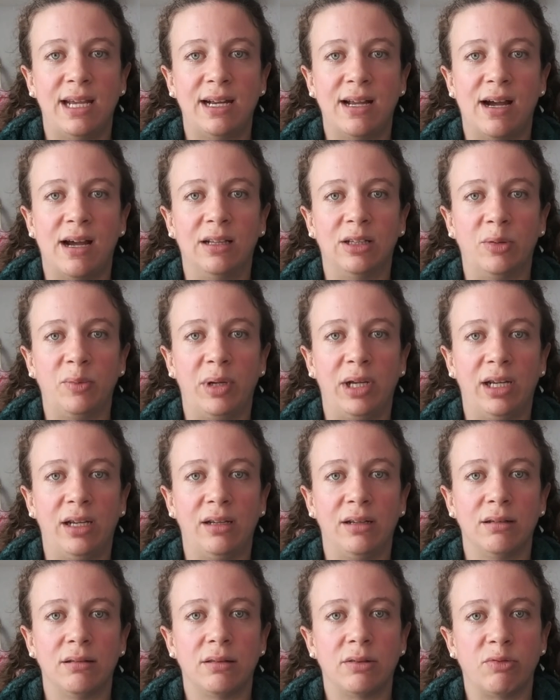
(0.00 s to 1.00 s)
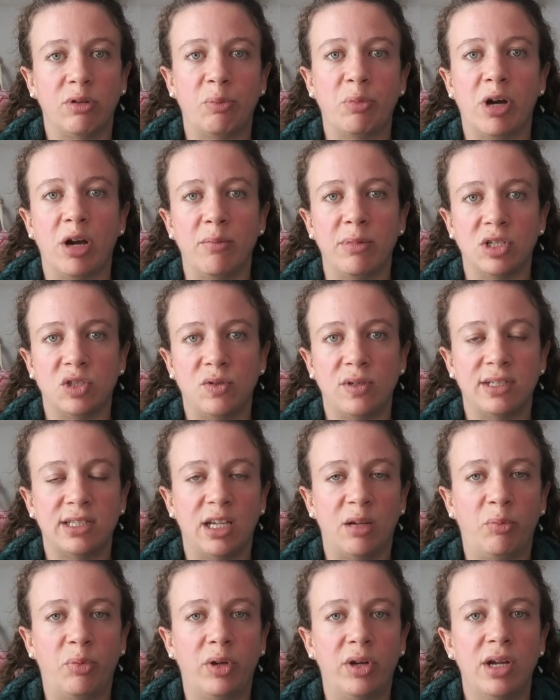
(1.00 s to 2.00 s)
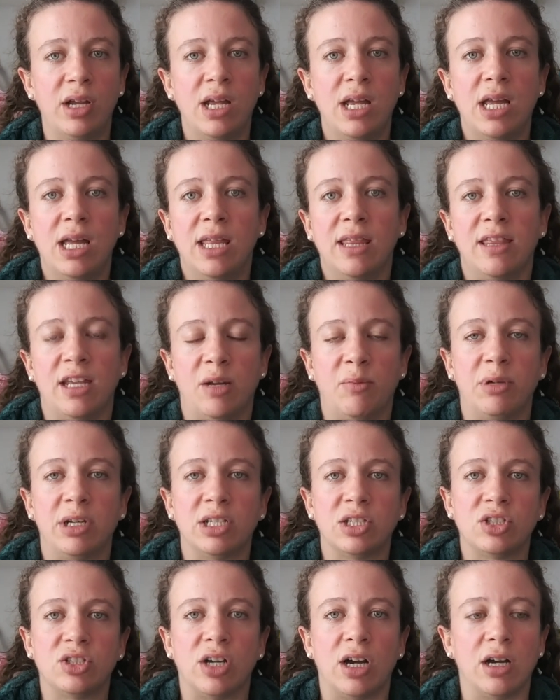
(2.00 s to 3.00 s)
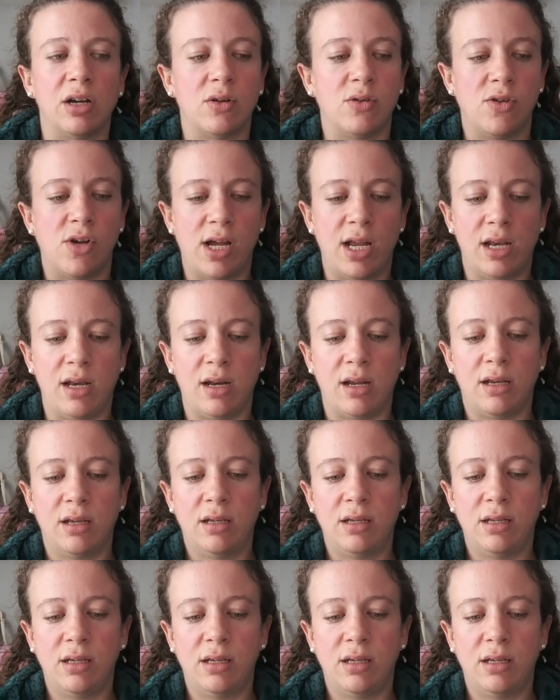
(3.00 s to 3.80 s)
Halloween three-part mystery sampler, then I'm going to start on